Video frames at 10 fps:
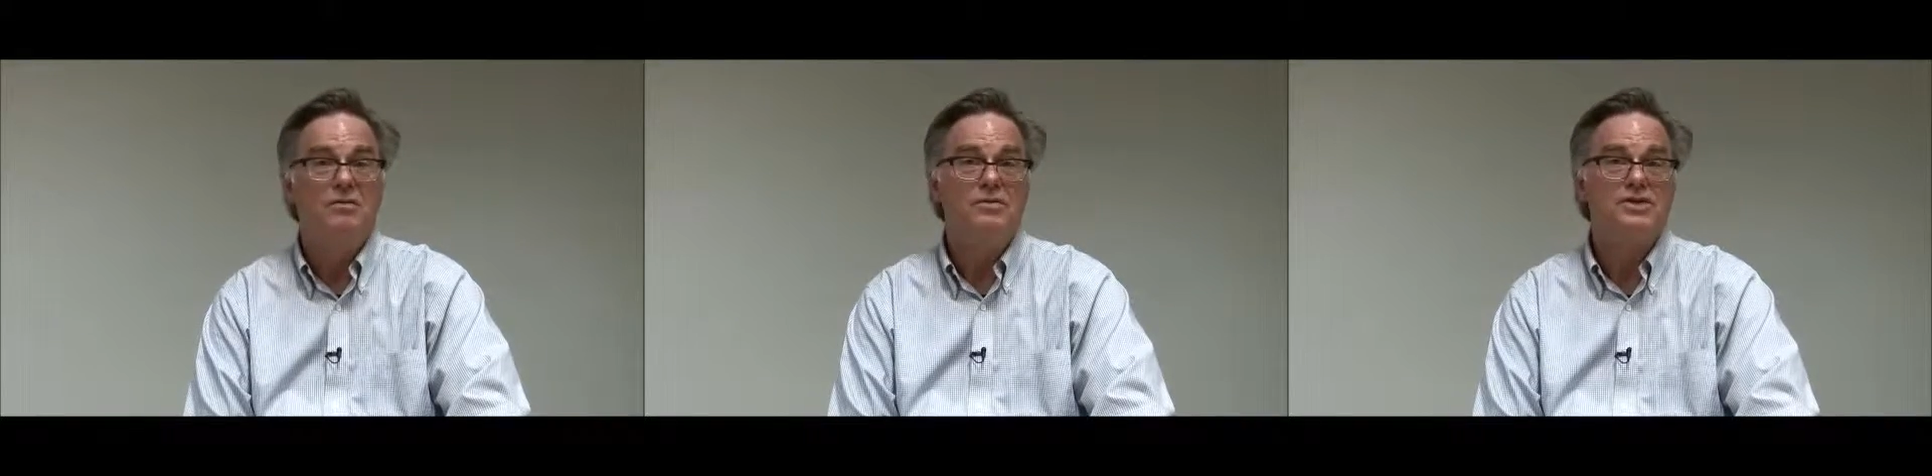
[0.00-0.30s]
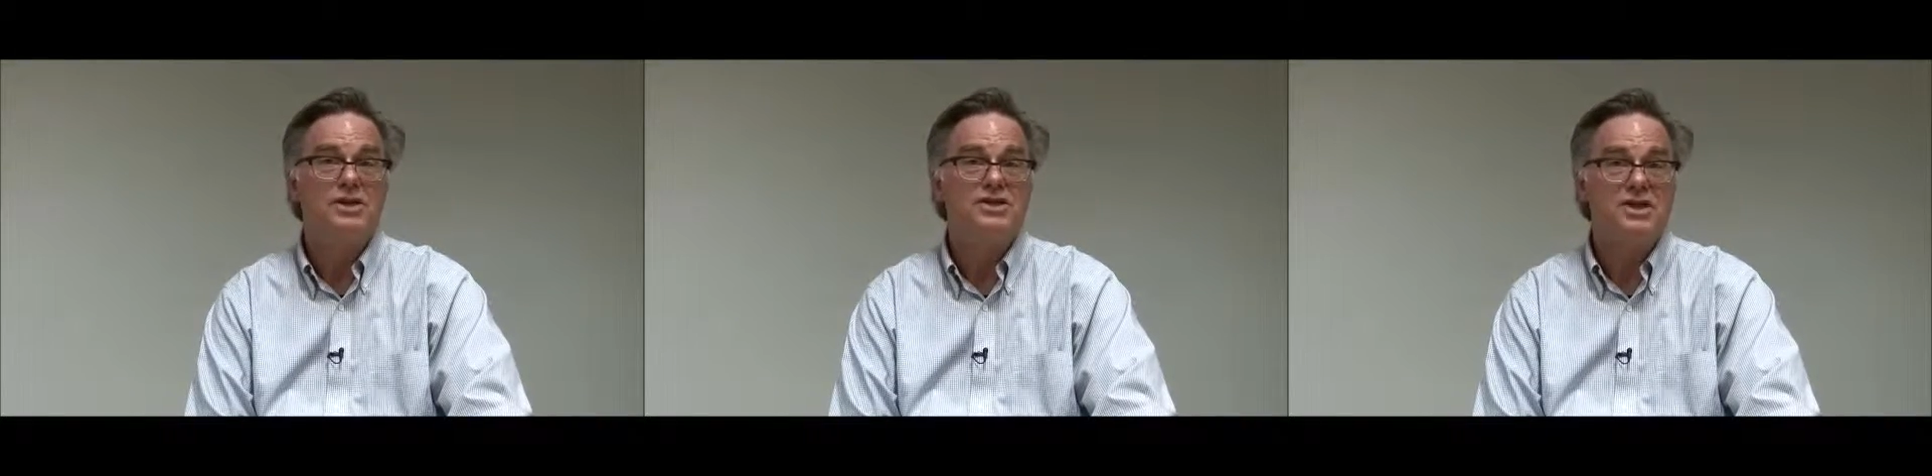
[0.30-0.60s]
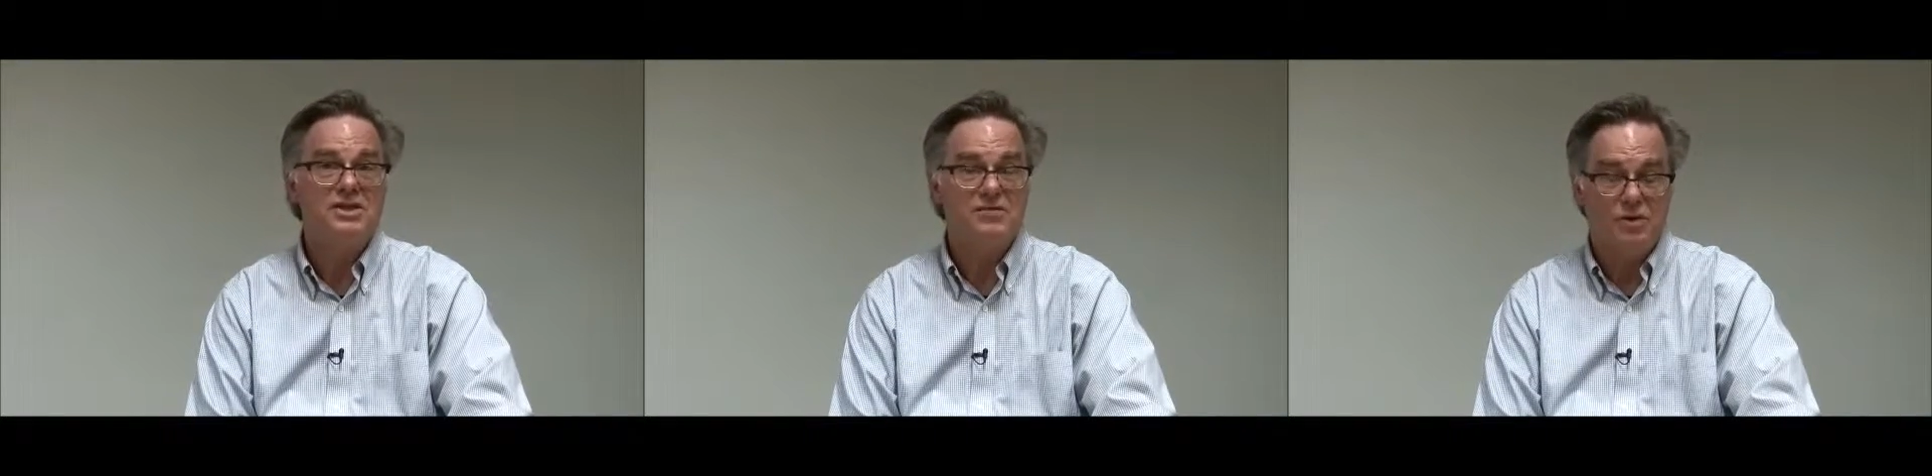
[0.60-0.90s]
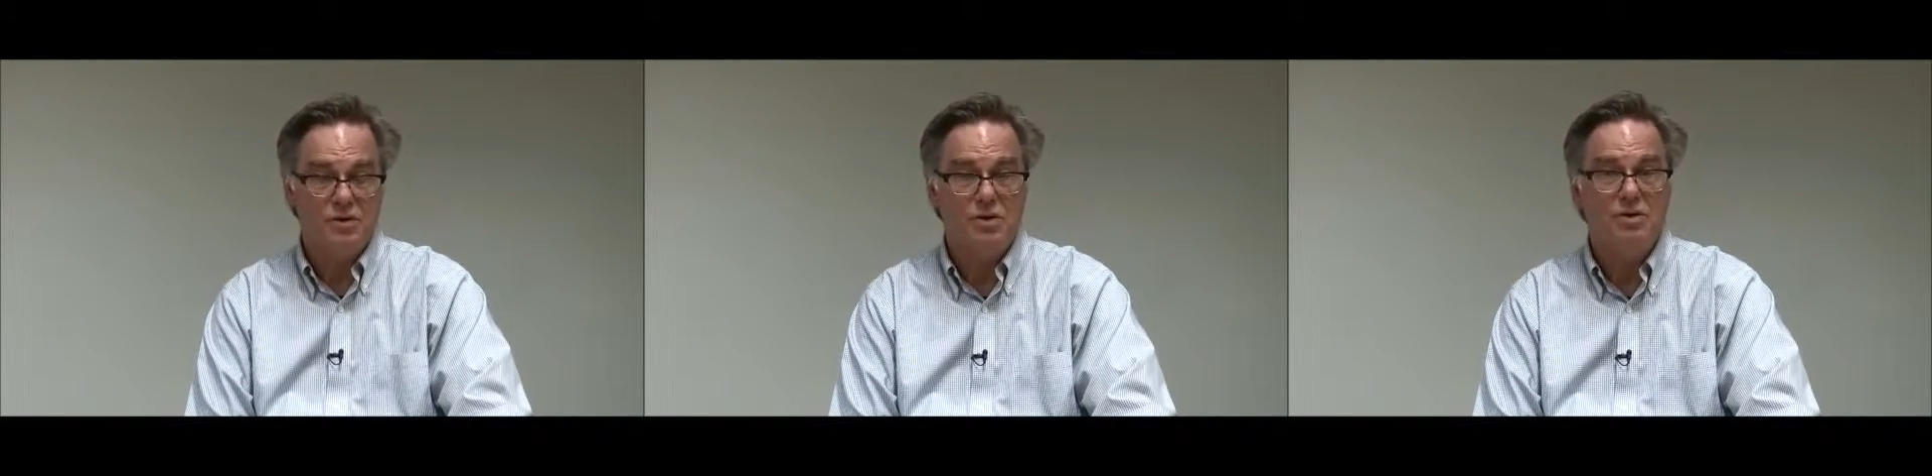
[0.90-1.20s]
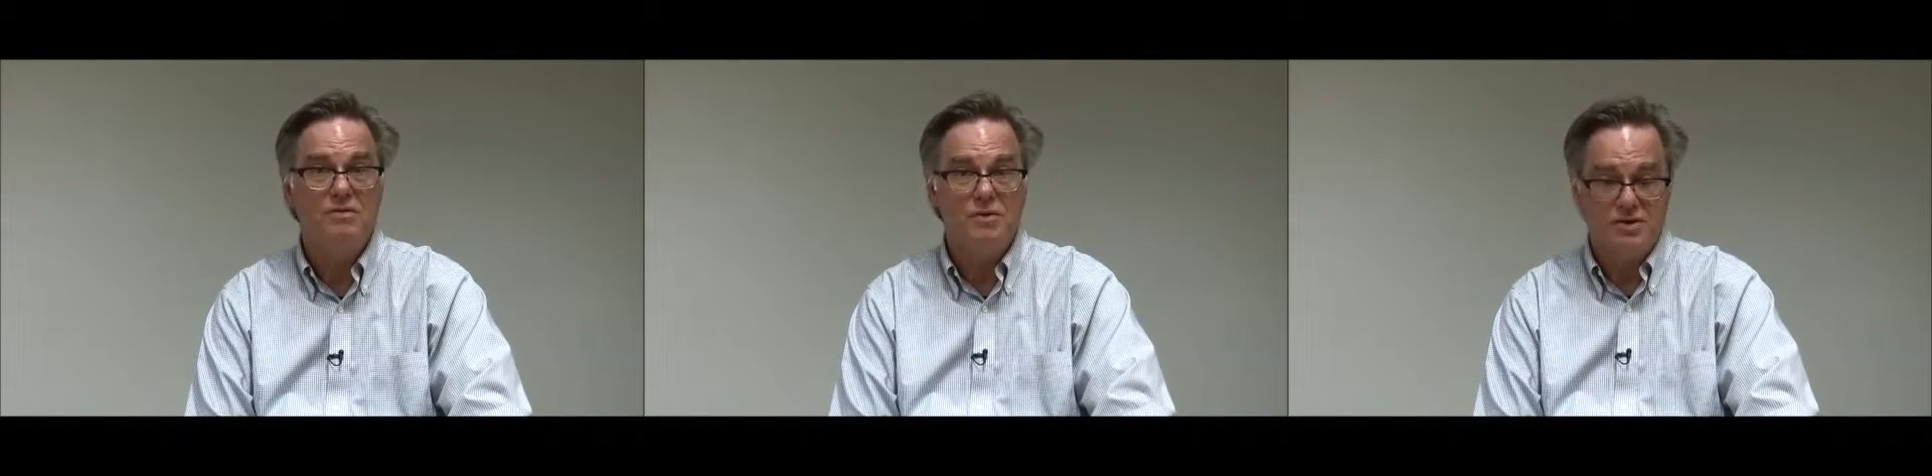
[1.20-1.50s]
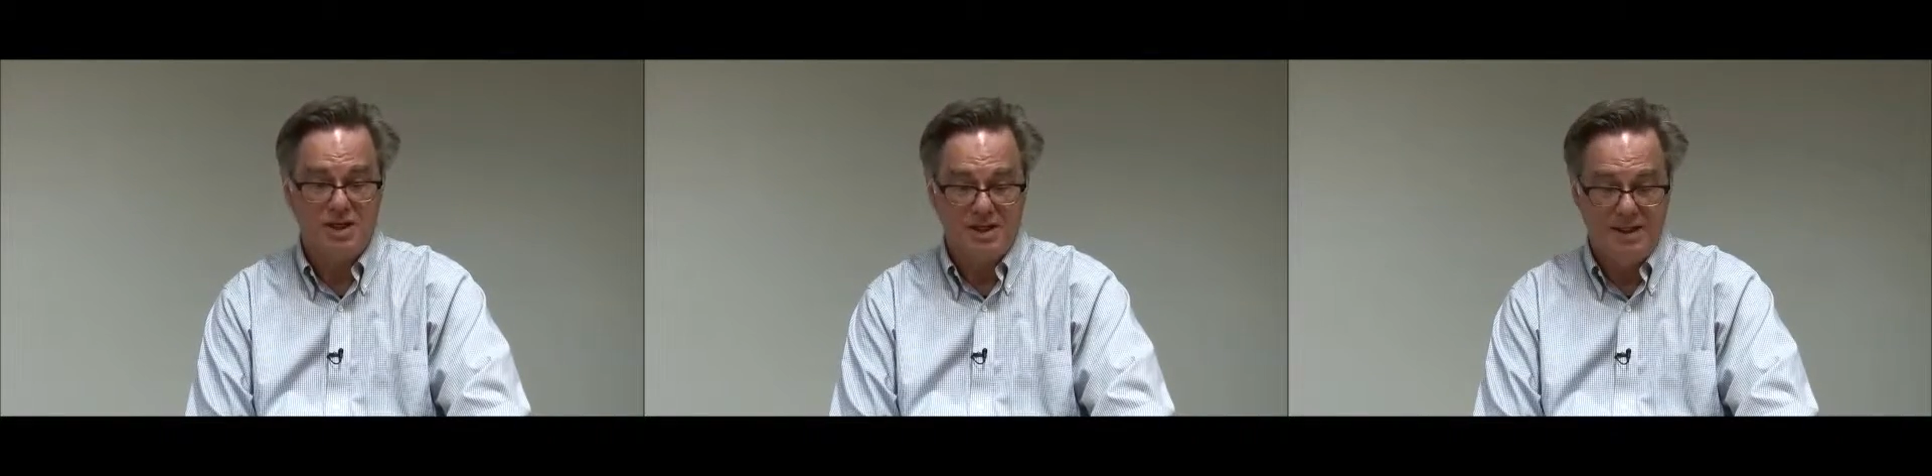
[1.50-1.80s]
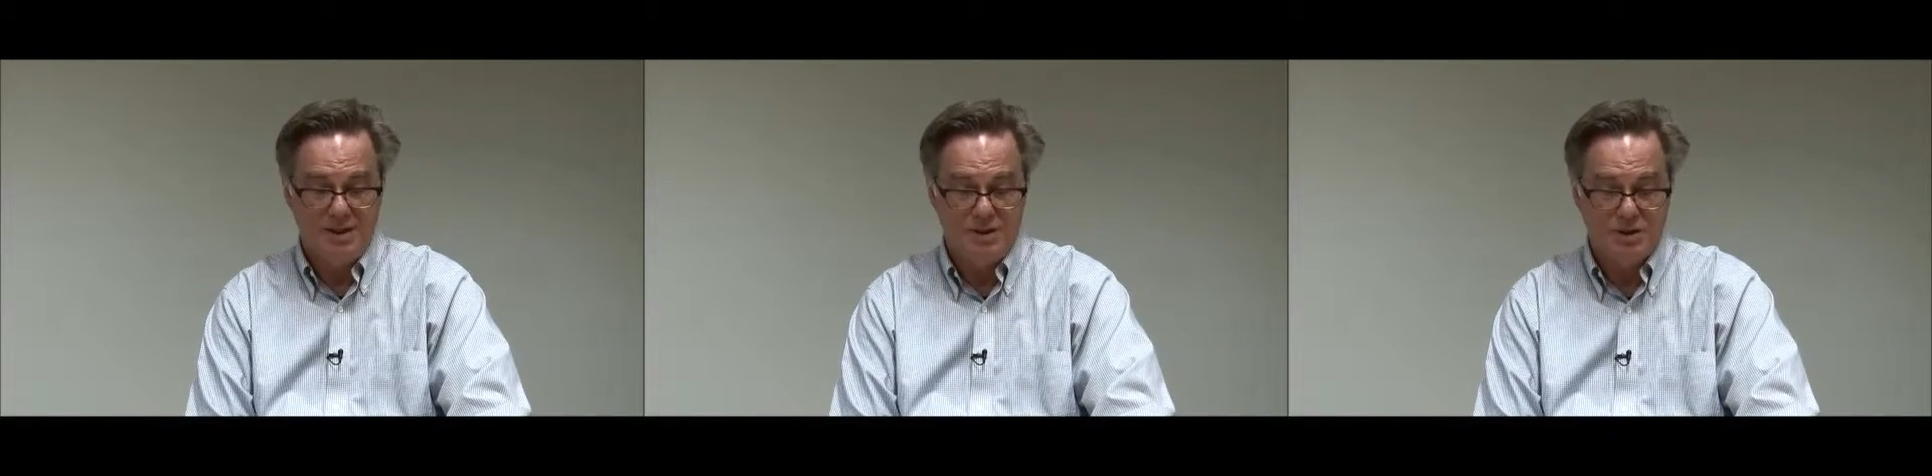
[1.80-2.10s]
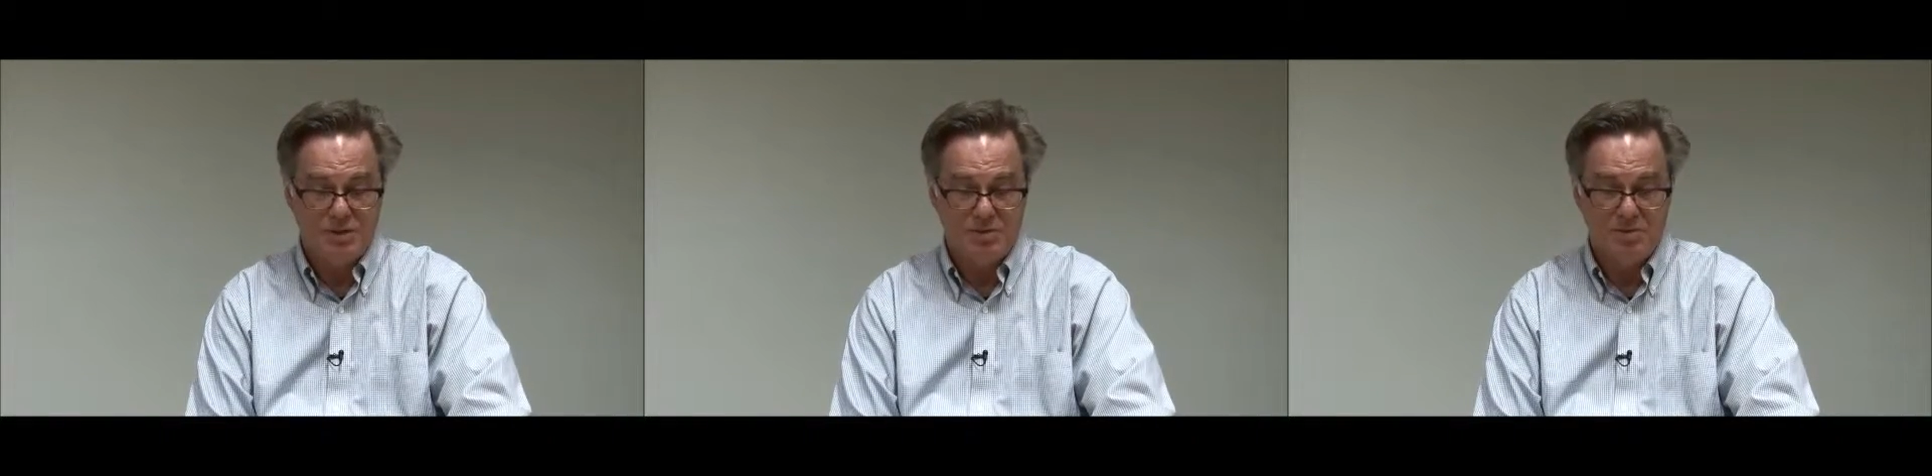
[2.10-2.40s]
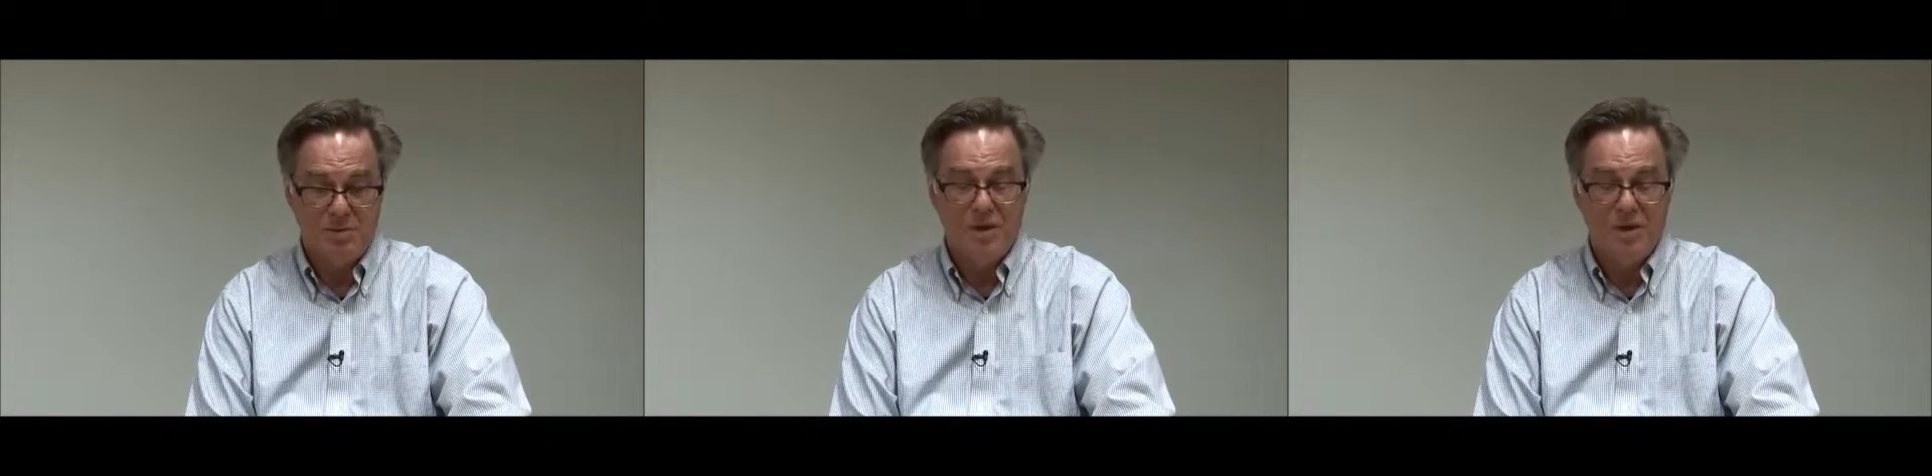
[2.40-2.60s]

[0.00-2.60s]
for successful university leadership